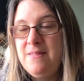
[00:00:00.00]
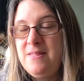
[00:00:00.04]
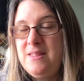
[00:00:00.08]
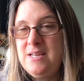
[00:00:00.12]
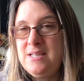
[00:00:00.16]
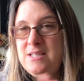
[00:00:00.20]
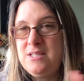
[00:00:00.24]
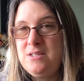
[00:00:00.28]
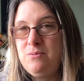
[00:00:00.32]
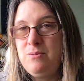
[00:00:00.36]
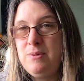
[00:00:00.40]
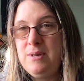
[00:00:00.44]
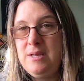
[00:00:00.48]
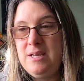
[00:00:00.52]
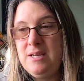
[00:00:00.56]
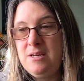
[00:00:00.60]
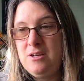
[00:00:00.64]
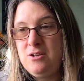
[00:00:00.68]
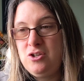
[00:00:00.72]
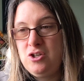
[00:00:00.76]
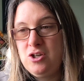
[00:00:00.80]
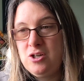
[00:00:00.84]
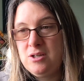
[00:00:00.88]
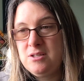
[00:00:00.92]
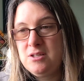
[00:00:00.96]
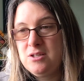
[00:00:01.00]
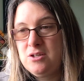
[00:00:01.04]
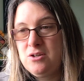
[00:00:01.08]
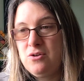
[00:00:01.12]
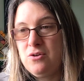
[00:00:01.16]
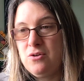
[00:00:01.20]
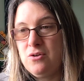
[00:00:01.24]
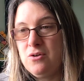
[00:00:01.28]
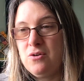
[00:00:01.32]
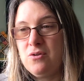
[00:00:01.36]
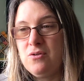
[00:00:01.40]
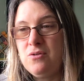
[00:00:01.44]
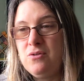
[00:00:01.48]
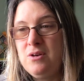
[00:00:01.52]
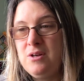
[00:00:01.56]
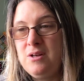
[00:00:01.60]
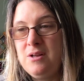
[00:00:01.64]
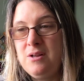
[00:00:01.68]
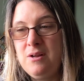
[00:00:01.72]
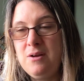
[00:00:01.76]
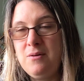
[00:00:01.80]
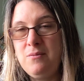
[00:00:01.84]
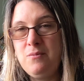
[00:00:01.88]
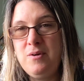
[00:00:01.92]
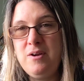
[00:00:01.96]
This week just gone,
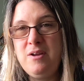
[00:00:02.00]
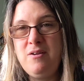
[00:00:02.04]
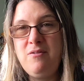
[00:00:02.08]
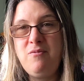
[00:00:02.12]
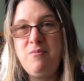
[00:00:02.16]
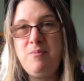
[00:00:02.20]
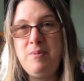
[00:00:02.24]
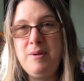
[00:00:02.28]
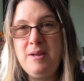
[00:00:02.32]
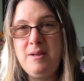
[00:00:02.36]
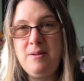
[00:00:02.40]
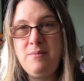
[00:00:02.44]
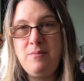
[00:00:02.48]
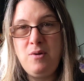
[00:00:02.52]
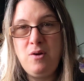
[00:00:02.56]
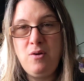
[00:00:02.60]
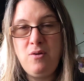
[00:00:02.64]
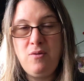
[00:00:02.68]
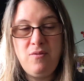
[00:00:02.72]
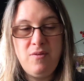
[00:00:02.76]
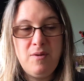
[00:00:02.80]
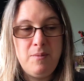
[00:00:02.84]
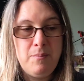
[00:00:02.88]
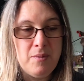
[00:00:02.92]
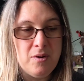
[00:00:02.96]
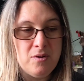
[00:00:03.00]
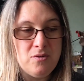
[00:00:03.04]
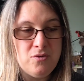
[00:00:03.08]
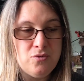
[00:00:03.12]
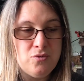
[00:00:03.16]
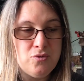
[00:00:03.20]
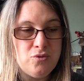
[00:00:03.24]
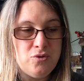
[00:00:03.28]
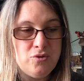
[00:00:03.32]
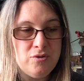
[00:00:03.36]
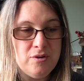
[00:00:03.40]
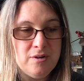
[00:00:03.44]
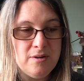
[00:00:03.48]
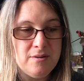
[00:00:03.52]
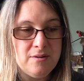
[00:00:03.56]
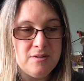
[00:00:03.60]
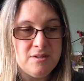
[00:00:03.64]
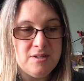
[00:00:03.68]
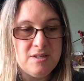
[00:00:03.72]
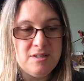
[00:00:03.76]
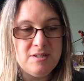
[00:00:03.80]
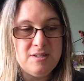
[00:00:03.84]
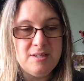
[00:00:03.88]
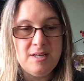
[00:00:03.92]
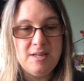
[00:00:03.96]
we've been moving my daughter out,
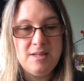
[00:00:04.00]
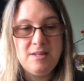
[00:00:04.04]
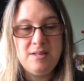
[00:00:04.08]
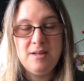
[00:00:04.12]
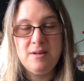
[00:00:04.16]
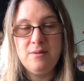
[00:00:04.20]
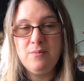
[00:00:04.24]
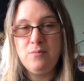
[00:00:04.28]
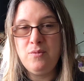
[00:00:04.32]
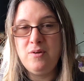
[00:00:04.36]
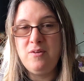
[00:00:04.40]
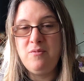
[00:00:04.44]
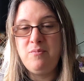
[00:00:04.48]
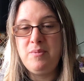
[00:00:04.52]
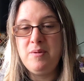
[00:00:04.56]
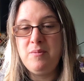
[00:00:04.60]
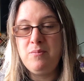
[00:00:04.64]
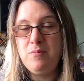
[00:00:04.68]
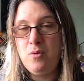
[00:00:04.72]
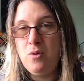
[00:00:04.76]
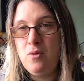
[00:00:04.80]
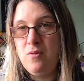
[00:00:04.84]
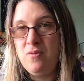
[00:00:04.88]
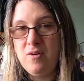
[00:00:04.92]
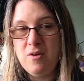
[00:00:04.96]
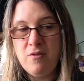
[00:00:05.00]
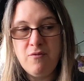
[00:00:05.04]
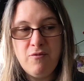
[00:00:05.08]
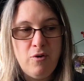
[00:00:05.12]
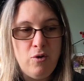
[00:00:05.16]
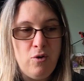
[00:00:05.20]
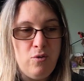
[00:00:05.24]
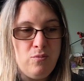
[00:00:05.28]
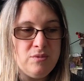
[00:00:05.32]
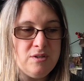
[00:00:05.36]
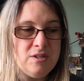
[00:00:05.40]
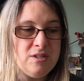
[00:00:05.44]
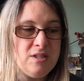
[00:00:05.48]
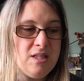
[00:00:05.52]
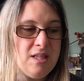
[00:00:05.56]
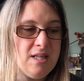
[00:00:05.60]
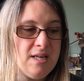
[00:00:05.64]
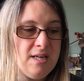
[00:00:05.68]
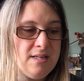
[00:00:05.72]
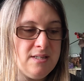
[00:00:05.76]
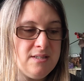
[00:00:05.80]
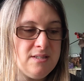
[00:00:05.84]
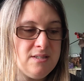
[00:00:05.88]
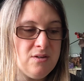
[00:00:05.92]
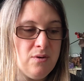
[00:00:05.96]
as I said, and we've been moving rooms and
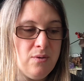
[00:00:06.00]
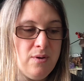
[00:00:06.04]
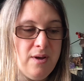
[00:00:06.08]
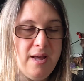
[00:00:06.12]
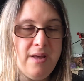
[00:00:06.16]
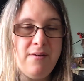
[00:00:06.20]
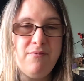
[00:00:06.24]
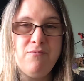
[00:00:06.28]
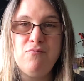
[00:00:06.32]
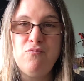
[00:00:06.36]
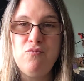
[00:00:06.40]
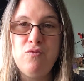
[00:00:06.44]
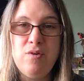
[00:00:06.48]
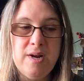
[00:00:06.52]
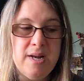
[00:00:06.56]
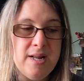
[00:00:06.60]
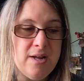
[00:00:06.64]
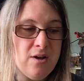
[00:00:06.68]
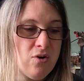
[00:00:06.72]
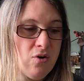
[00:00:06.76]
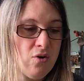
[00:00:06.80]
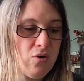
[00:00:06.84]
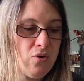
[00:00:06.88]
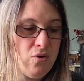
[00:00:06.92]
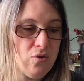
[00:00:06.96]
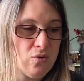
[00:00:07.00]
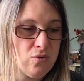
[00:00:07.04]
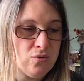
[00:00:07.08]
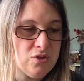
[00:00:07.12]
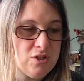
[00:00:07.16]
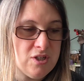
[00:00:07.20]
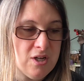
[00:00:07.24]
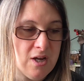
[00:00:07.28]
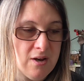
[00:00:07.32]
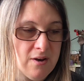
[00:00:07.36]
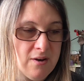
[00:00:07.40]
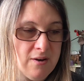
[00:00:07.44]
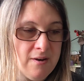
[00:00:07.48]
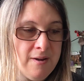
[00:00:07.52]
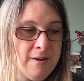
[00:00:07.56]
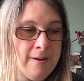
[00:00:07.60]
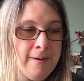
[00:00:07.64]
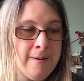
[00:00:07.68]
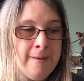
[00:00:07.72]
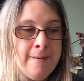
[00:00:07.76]
things, so I haven't really got a lot done.